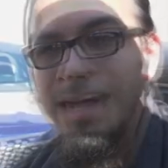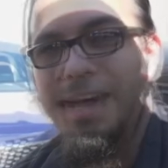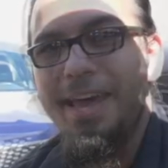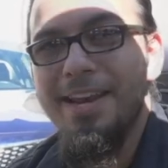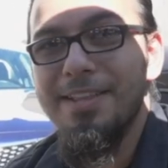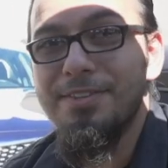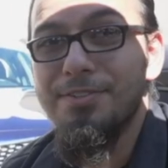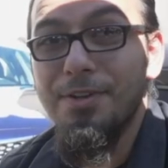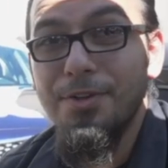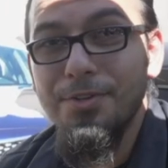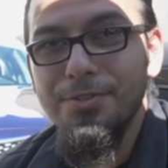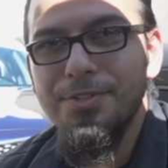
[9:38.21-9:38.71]

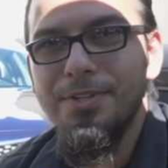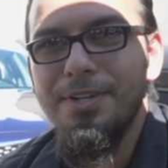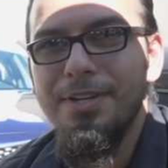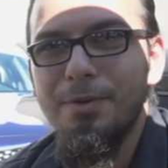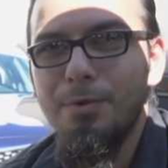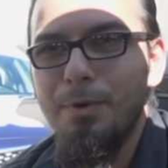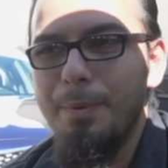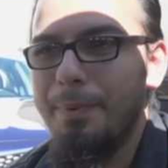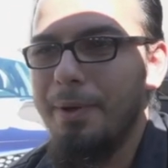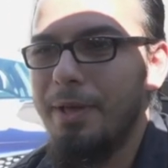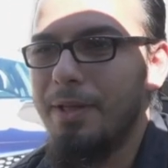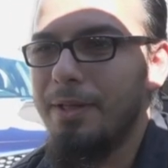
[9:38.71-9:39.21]
And it's also going to
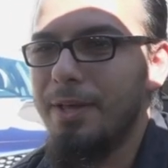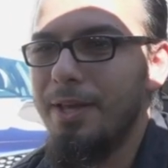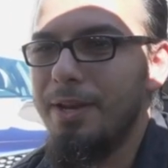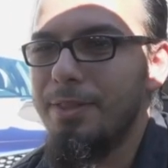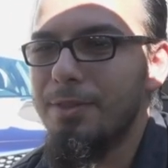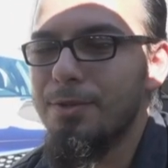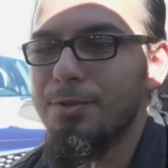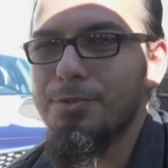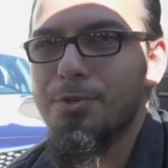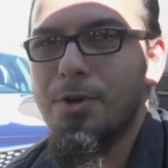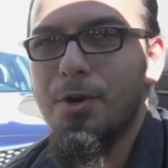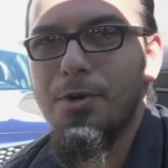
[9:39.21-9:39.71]
repel any
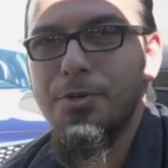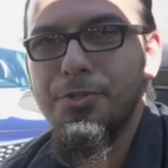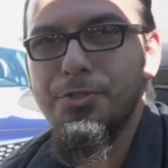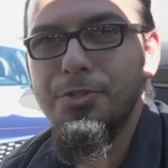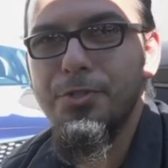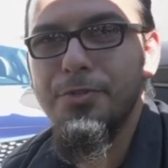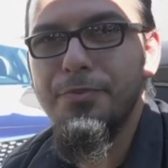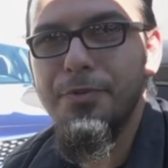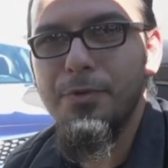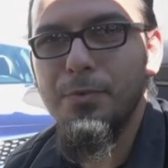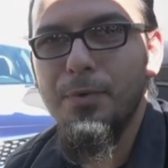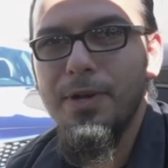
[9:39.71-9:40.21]
of those harsh
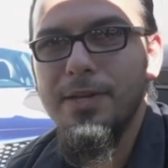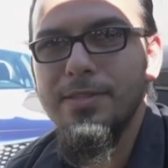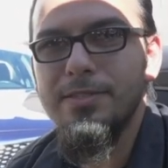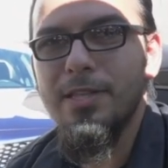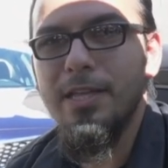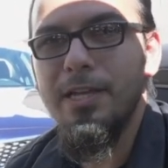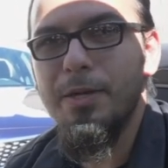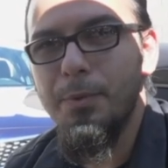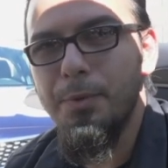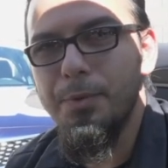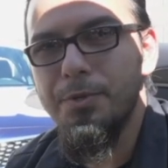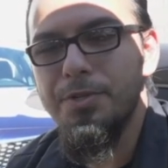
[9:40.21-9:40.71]
UV rays
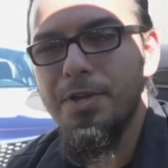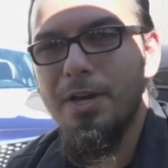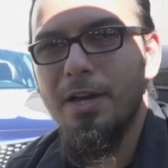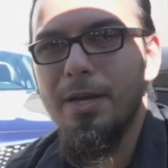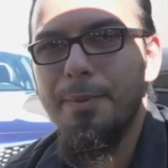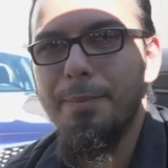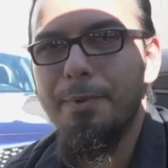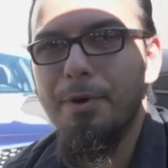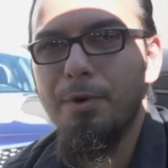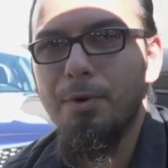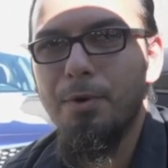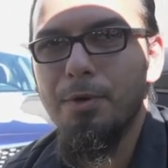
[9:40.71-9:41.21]
like we were
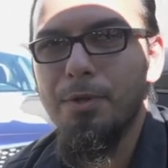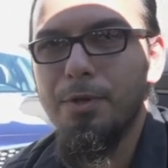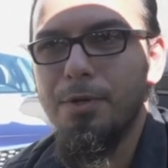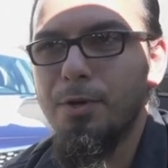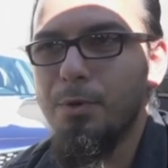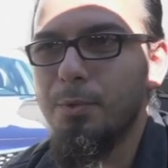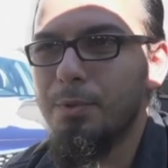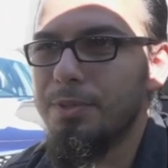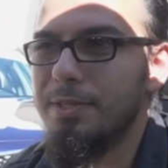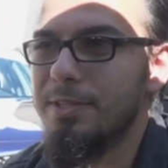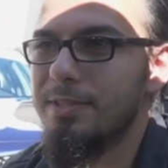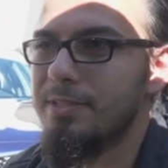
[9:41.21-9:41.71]
talking about
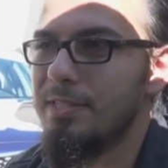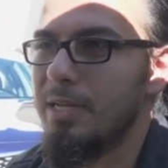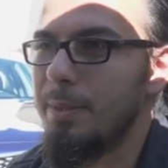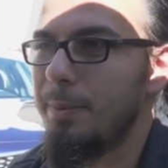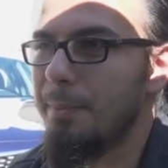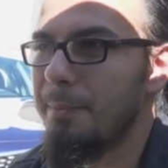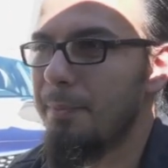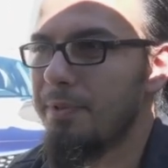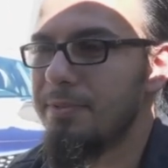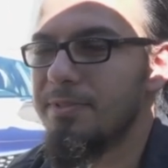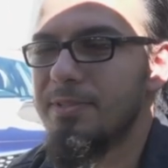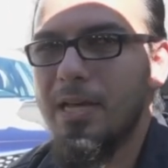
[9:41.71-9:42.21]
earlier with these
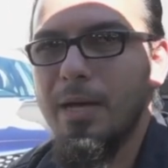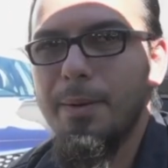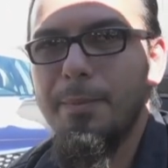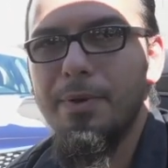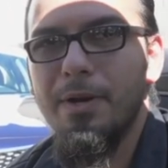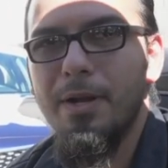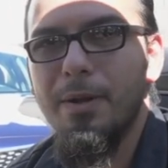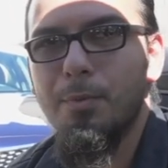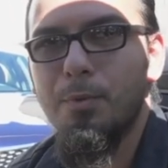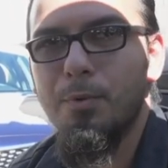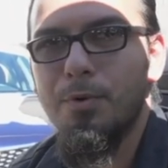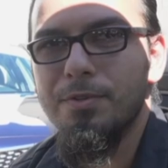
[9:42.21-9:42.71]
summer months
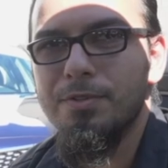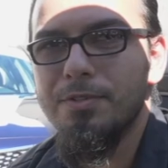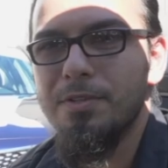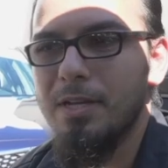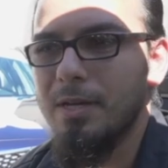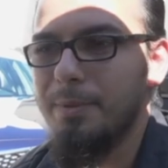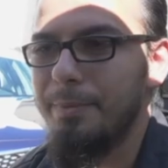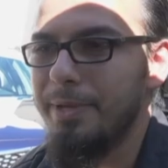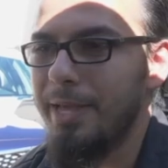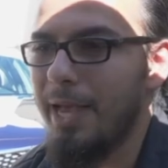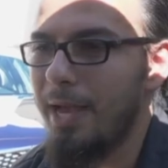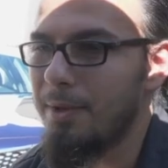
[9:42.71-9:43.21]
coming up, where it's
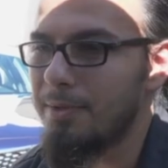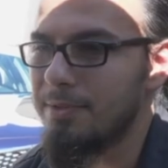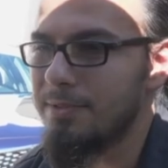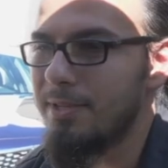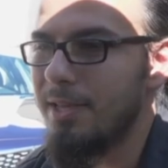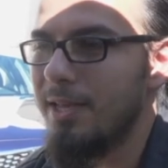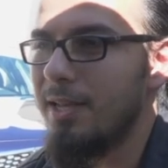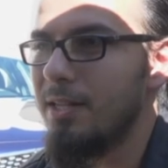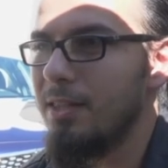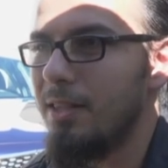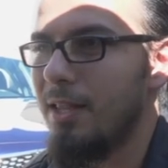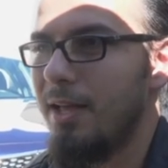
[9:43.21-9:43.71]
going to be
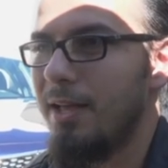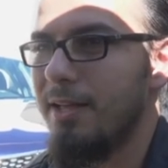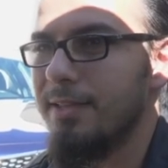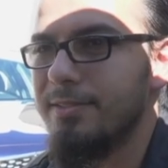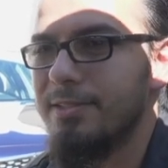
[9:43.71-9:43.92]
outside a lot,